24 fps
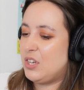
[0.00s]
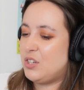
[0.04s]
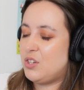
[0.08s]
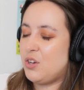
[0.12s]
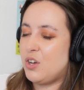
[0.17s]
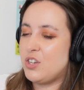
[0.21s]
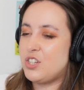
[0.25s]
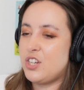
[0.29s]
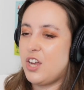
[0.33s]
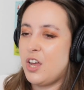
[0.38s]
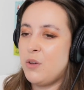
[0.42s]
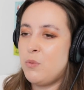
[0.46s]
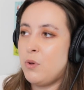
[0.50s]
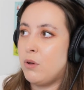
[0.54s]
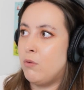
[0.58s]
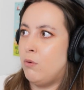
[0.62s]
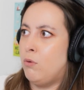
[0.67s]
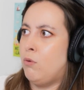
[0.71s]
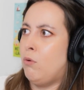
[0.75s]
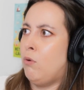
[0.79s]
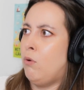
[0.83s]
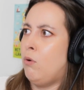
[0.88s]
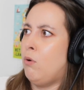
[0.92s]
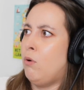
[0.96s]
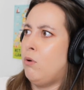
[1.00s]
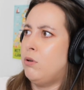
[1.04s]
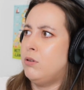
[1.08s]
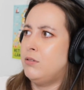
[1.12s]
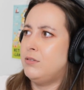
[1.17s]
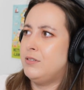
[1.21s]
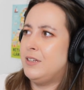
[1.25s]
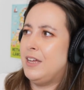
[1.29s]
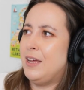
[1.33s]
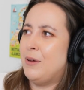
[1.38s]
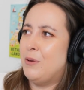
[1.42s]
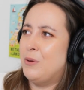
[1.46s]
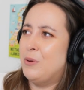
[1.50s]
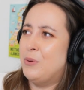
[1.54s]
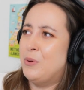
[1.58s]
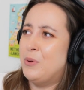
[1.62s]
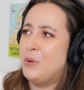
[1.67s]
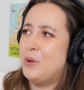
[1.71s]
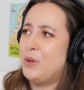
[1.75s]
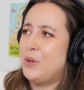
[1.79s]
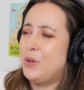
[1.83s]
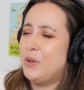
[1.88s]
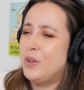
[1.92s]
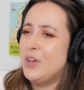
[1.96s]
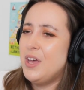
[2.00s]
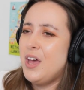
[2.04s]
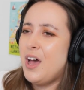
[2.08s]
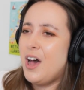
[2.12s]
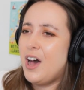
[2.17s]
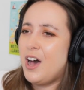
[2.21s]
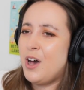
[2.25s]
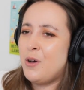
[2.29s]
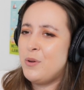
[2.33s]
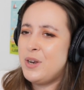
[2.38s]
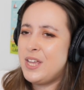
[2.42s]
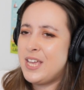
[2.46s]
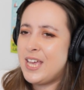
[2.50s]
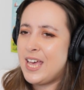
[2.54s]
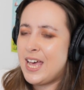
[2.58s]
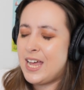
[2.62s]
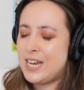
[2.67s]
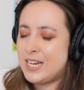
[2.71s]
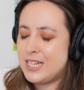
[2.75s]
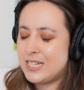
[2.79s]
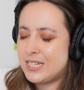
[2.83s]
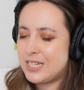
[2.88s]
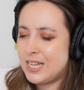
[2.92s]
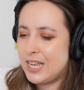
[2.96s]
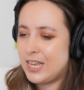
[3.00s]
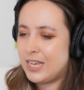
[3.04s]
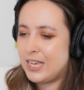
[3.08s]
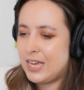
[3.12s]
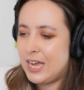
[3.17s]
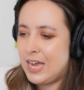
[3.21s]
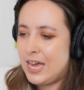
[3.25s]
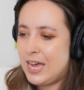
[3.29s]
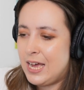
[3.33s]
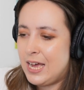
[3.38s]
Gosh, I want to hear Ellie sing.